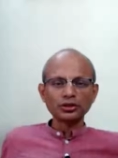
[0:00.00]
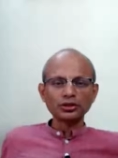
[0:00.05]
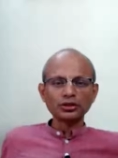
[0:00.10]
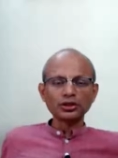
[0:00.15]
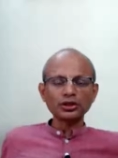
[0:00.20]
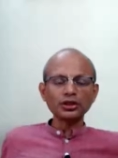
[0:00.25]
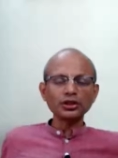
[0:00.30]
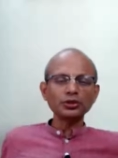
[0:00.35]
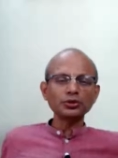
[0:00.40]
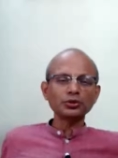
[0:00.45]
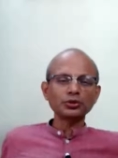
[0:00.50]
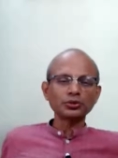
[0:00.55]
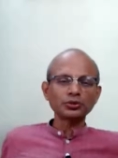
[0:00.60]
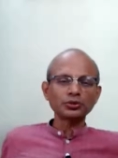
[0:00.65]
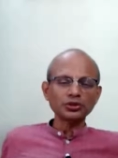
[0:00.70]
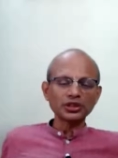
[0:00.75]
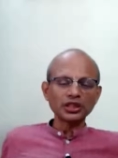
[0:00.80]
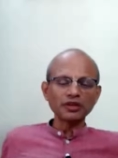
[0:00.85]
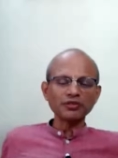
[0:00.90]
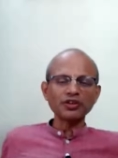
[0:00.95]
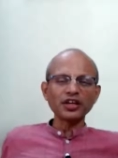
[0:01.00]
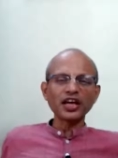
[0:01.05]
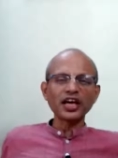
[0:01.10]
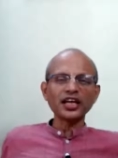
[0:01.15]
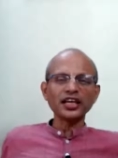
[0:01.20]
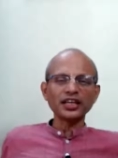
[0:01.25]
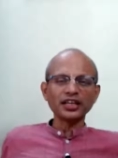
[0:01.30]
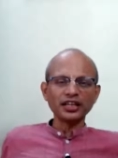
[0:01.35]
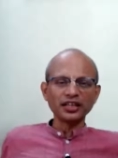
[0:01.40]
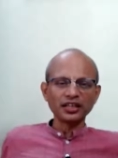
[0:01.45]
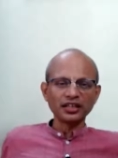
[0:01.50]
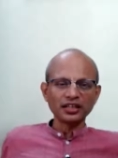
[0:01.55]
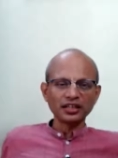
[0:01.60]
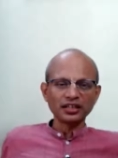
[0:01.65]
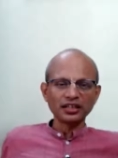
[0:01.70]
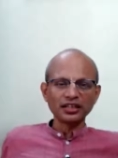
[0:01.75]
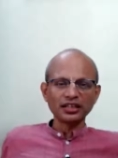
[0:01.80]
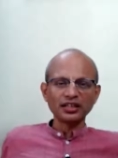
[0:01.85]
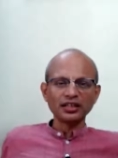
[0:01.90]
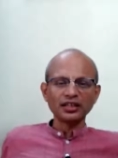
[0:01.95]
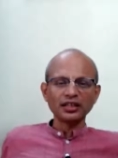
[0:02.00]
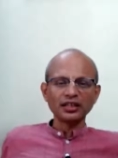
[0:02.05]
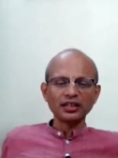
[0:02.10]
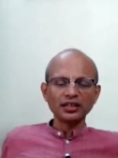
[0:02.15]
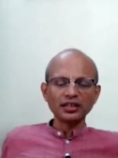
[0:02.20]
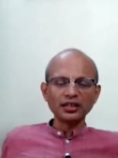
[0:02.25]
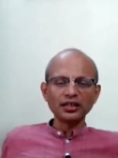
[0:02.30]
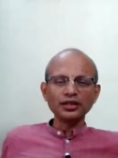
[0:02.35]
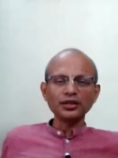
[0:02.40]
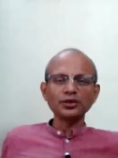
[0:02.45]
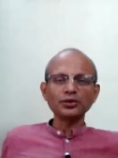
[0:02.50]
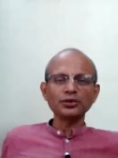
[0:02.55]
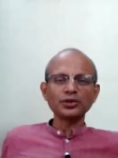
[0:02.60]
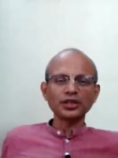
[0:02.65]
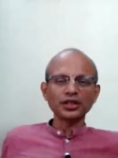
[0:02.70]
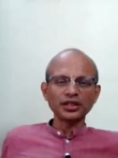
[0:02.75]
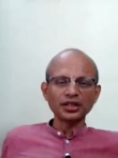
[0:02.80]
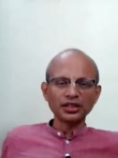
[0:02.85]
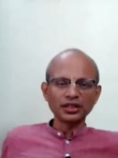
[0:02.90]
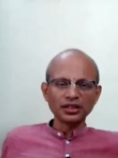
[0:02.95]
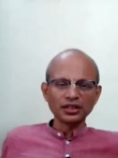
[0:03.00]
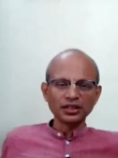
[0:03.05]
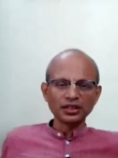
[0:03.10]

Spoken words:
threw Devayani into the